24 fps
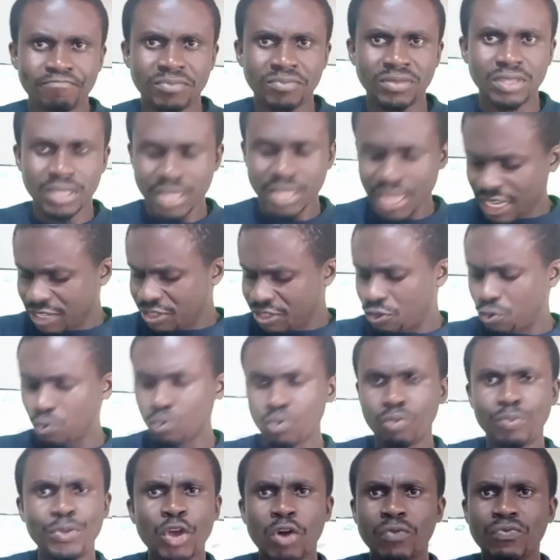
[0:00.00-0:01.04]
yes, will
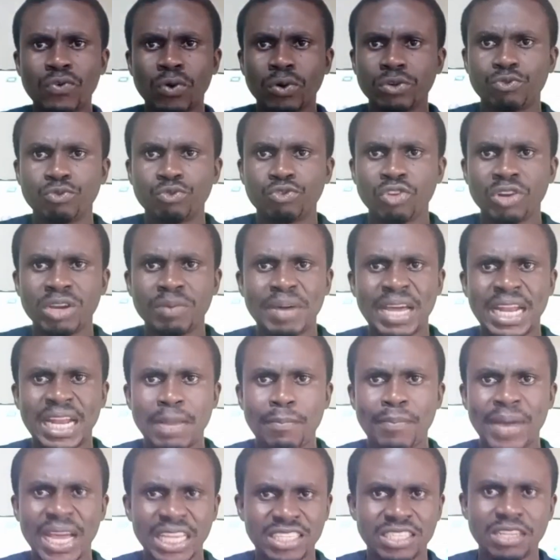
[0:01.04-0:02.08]
be, of course, we talk about the
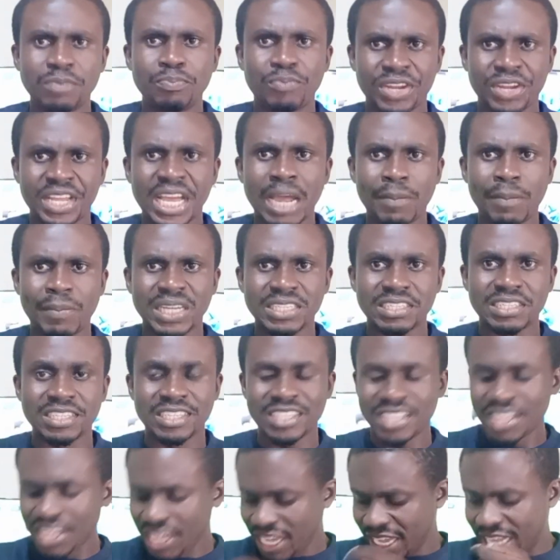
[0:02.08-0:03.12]
bicep brachii
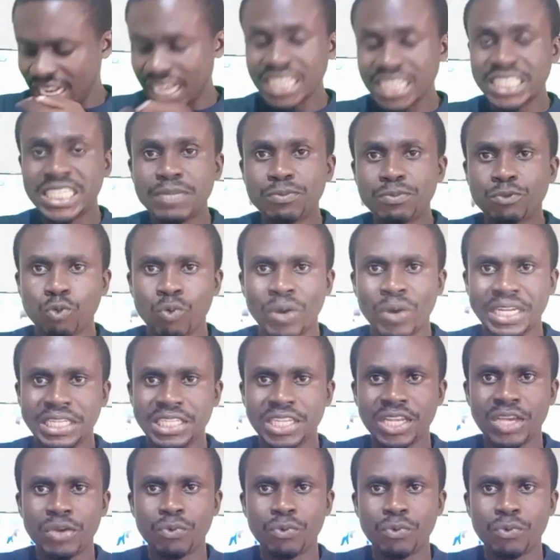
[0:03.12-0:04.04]
muscle, and then deep to it,